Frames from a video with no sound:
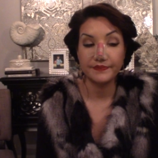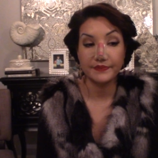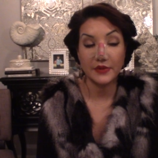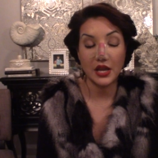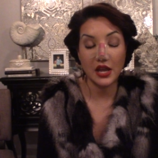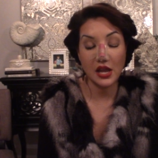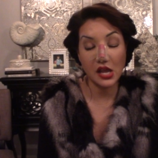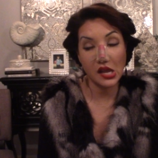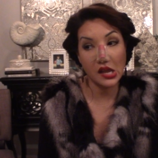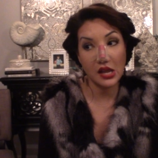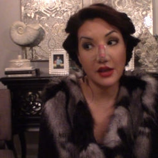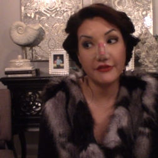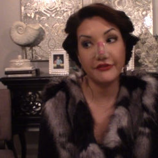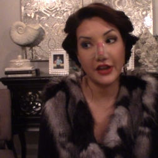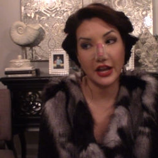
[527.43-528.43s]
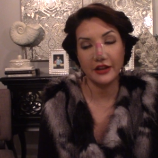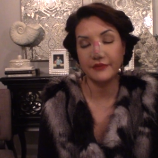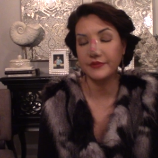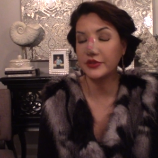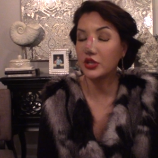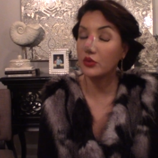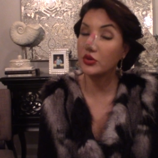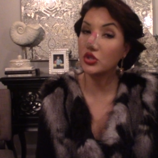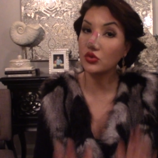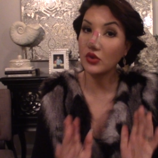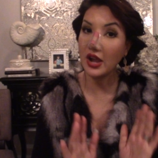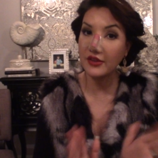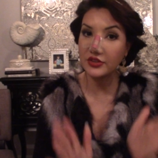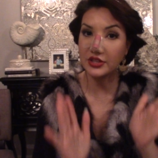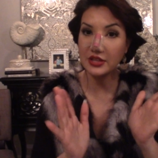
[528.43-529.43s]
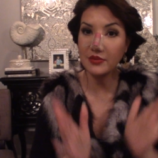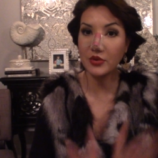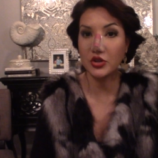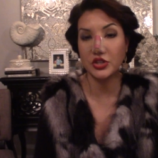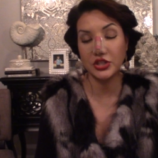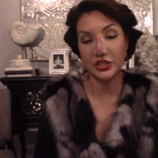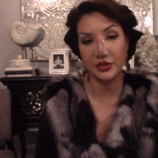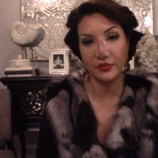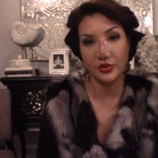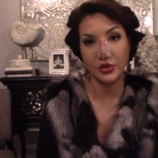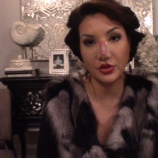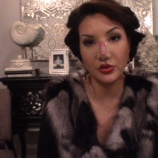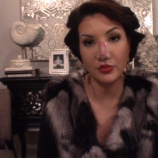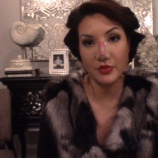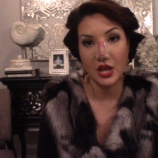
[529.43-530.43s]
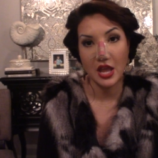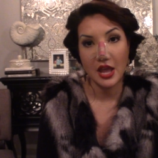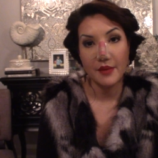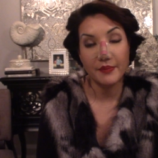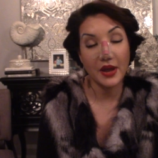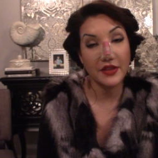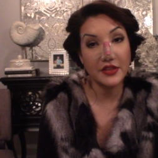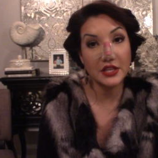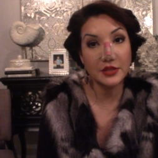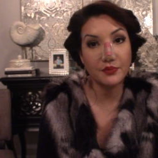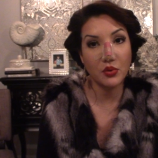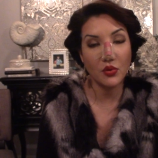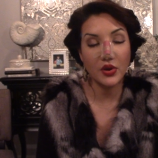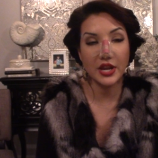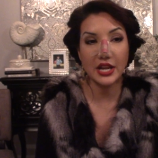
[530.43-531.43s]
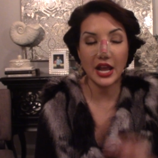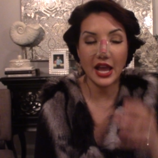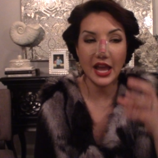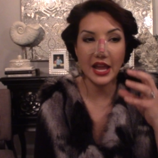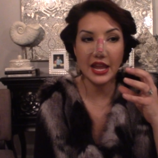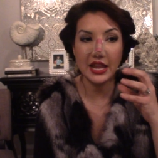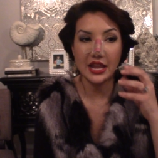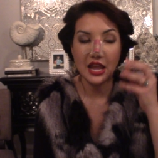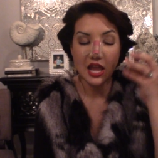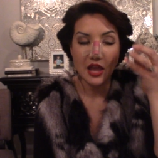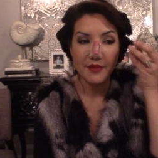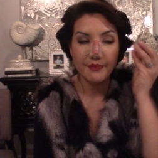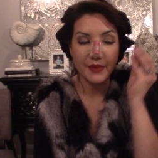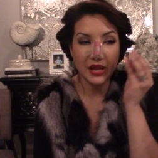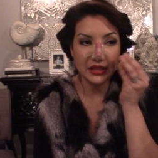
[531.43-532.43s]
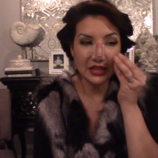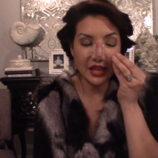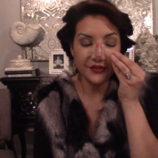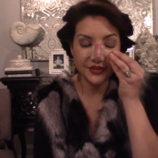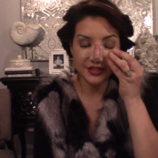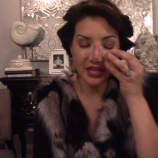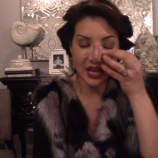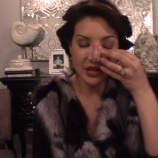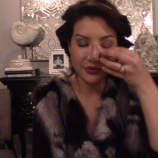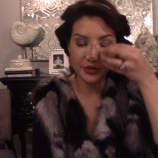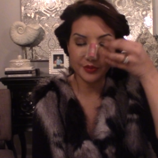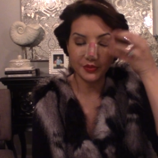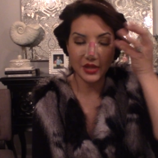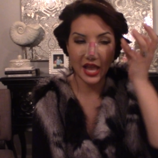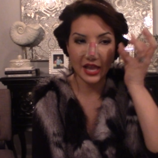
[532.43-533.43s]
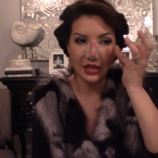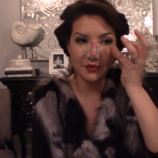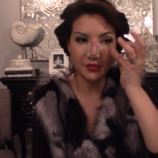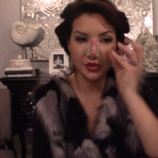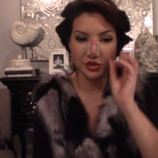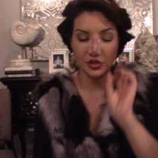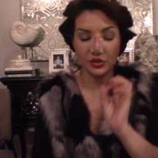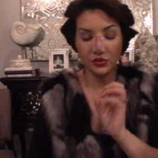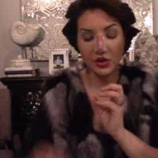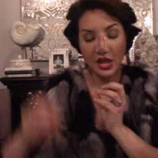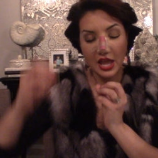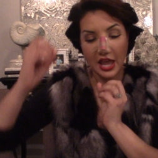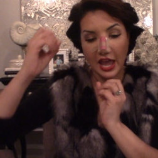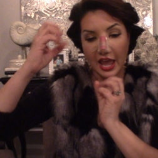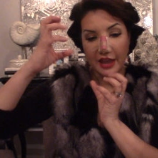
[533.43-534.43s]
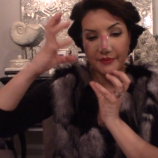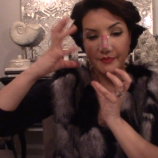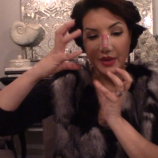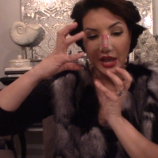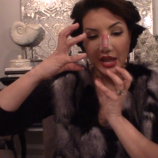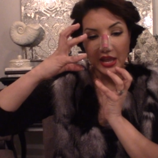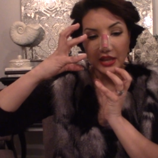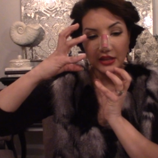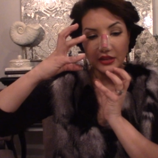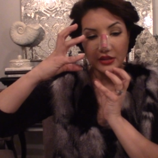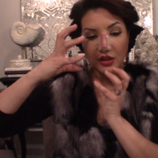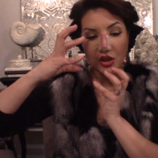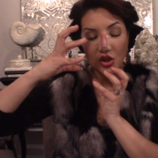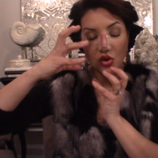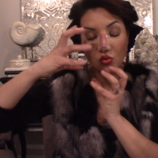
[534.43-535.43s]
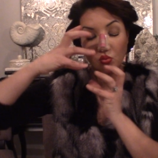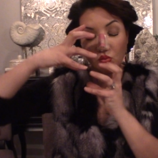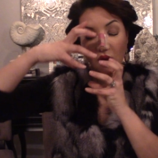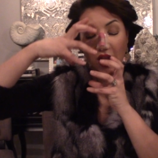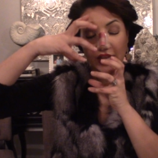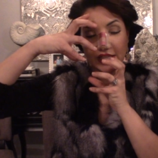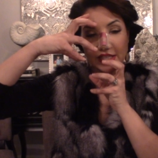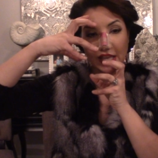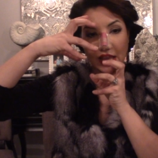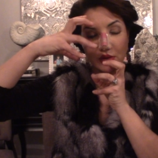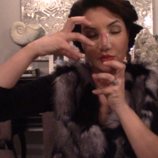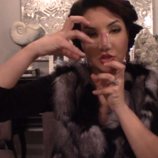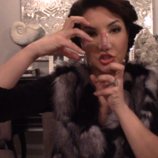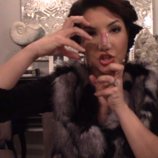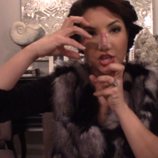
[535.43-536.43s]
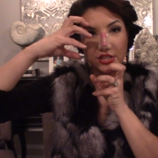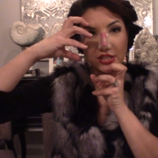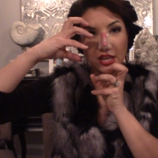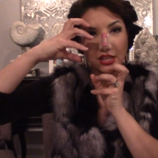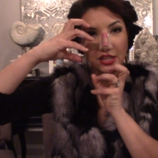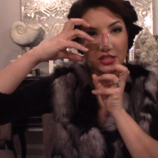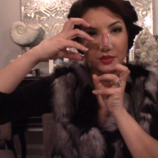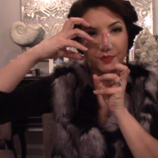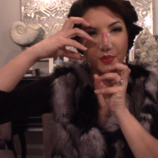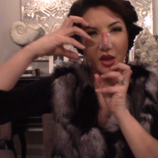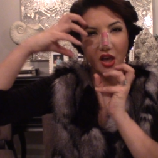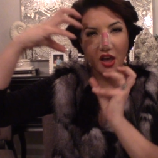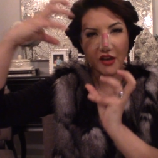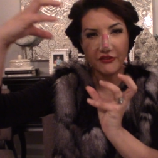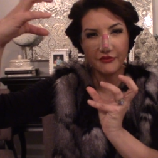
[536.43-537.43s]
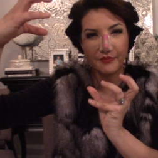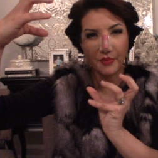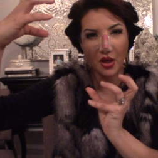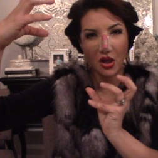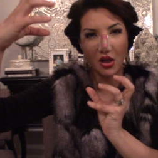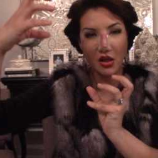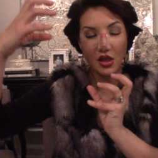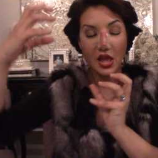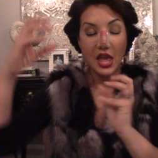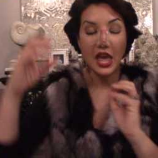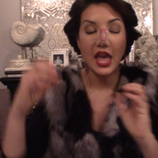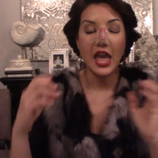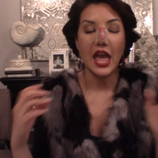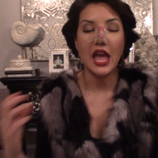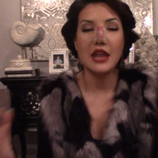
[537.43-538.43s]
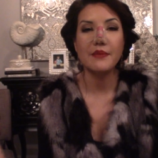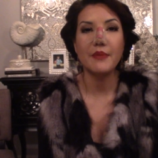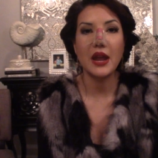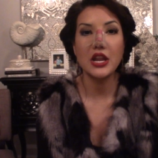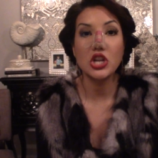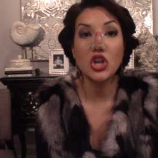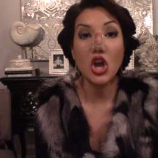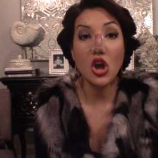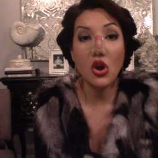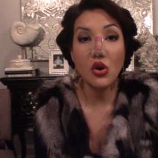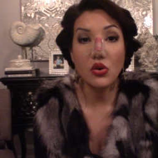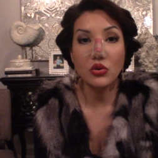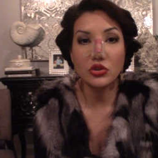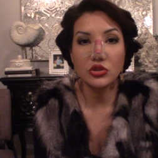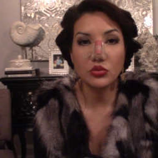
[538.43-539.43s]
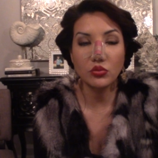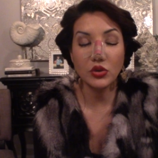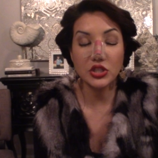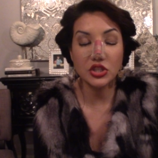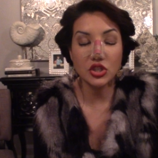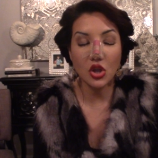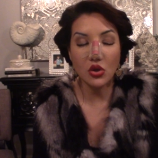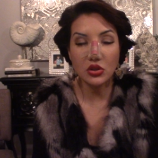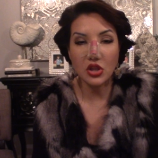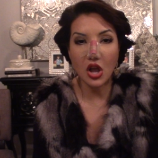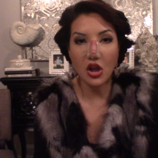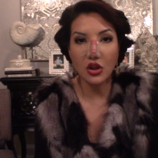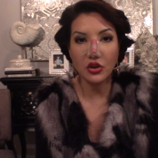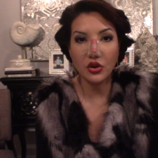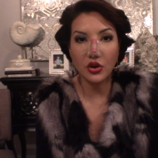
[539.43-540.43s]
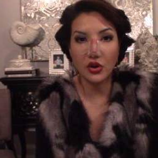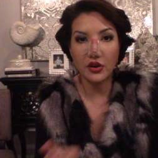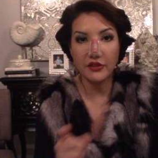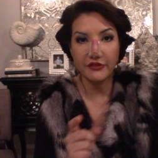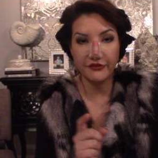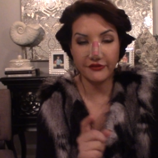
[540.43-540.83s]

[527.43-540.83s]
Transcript: Fine. So we drive to the emergency room. By this point, my left side was black and blue and my right side was just like this puff ball. And my nose was no longer